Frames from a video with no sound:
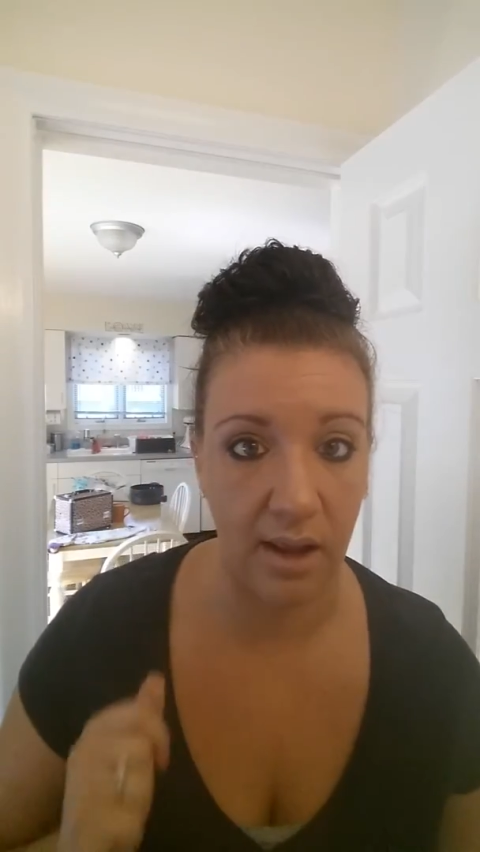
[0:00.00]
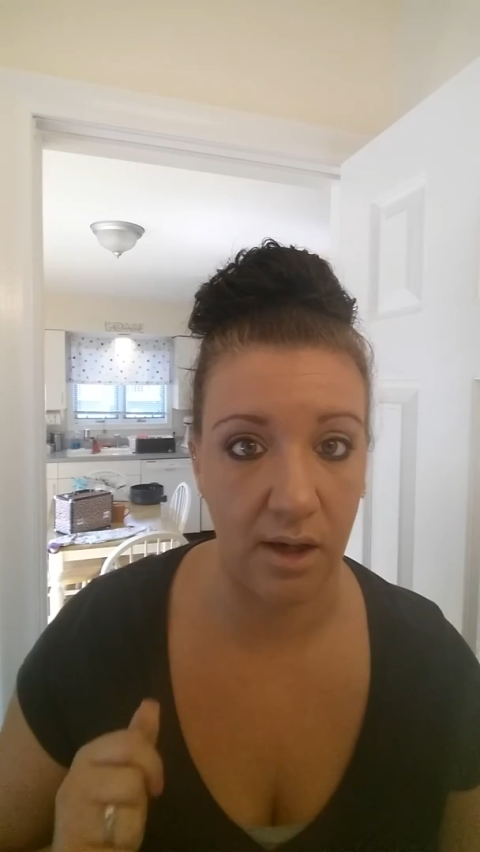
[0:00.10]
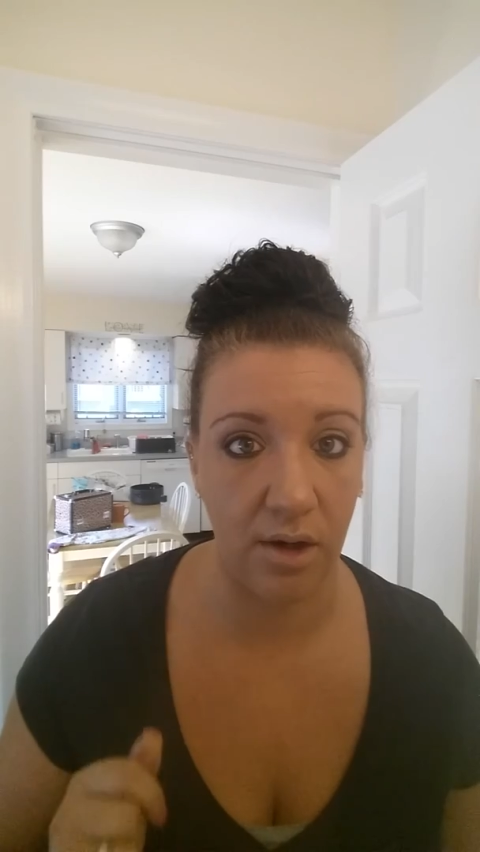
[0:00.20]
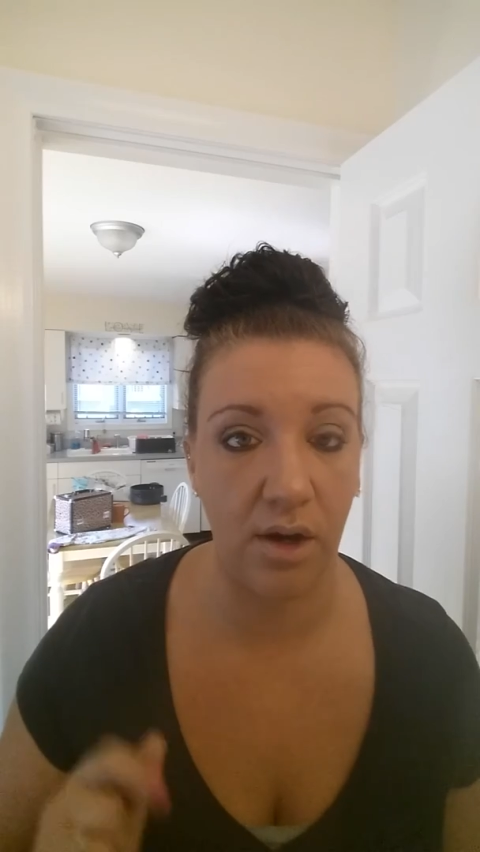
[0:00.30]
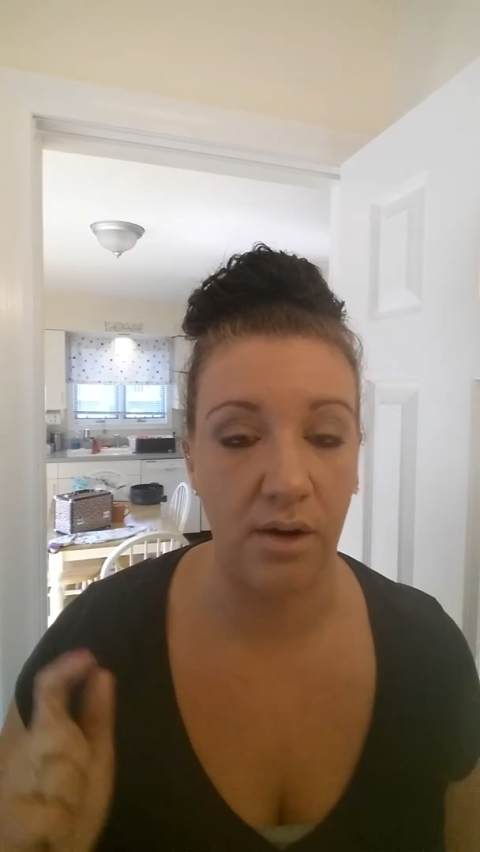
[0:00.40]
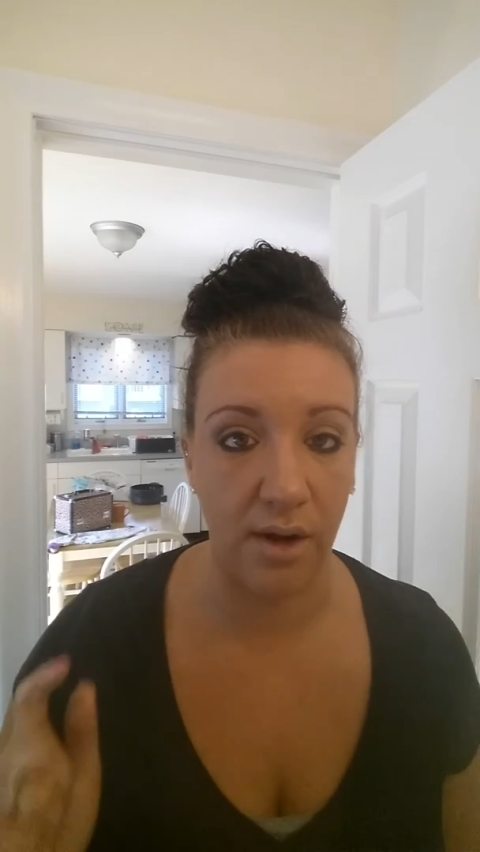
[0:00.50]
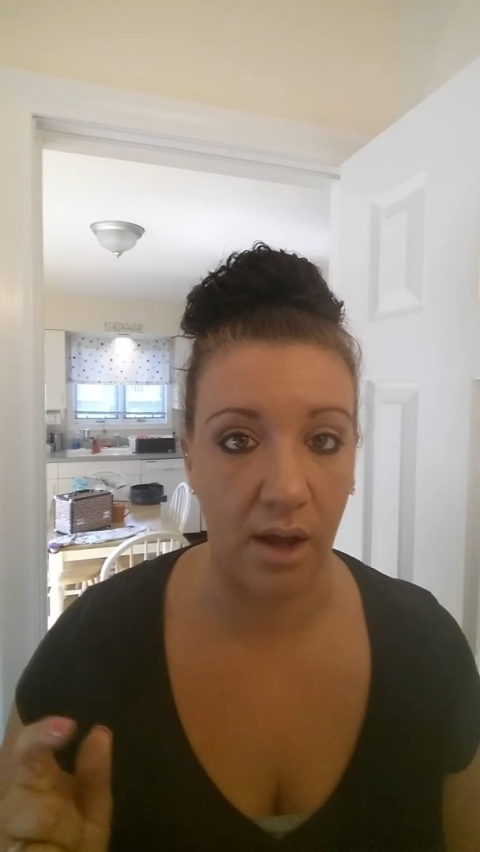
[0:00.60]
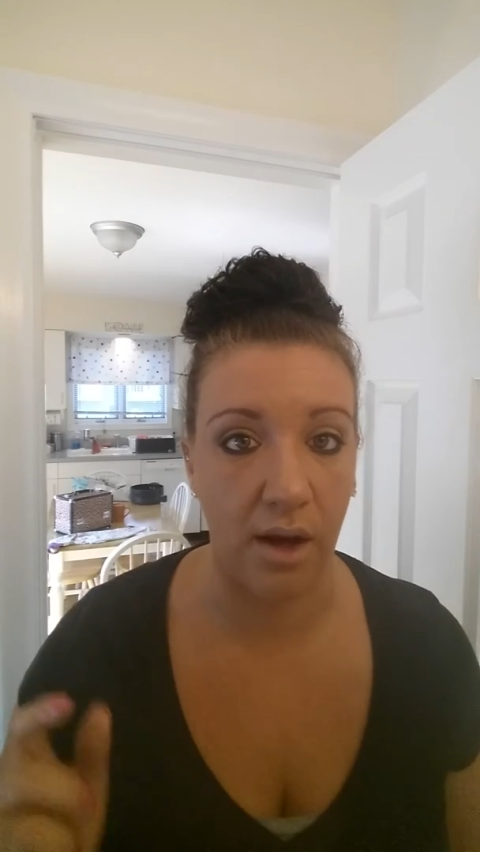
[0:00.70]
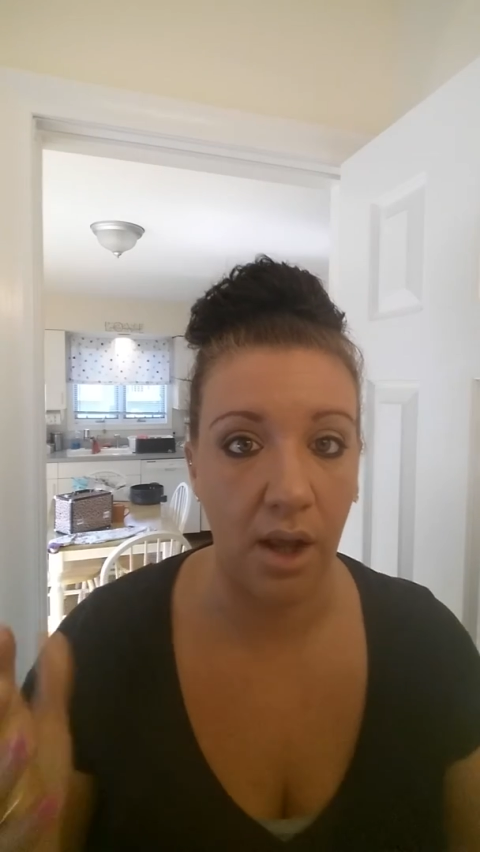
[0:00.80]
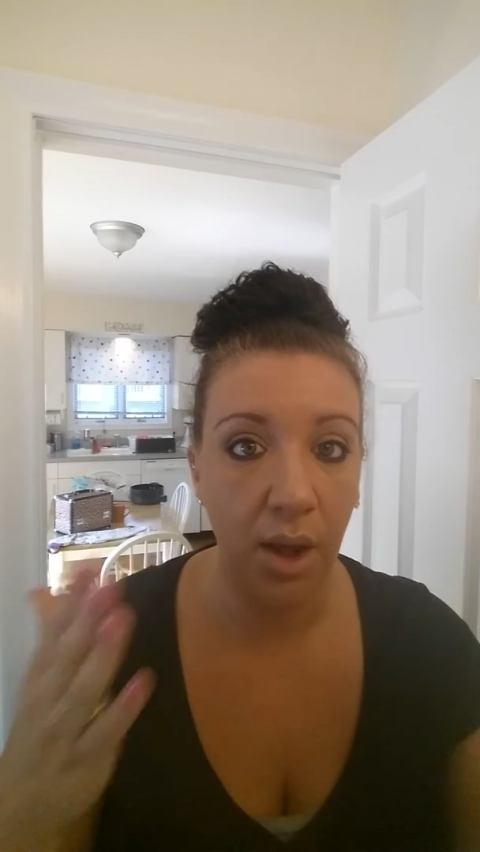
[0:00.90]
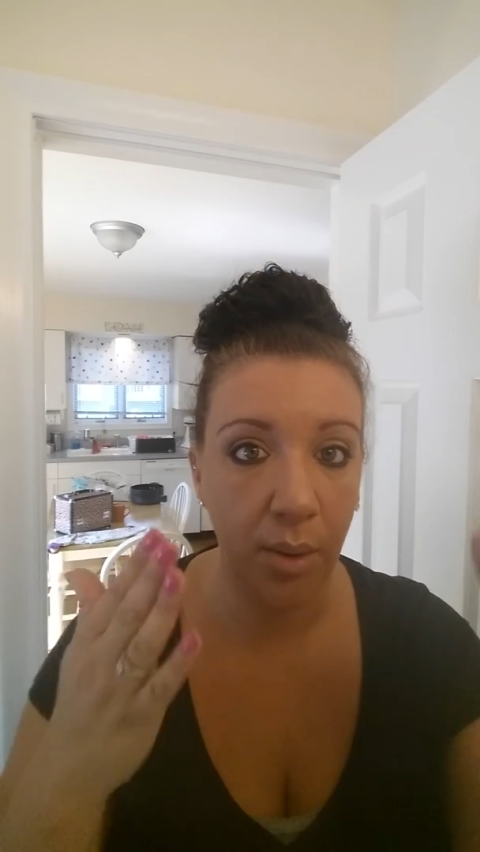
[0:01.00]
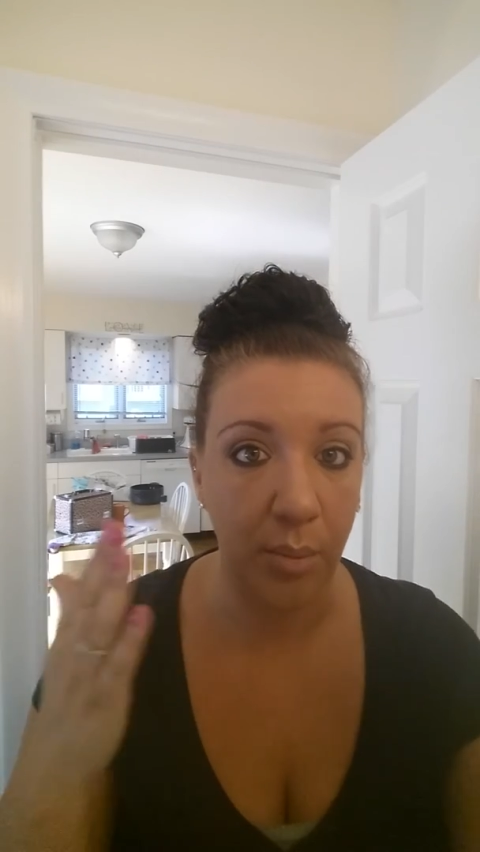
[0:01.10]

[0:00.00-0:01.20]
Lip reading: done, boom.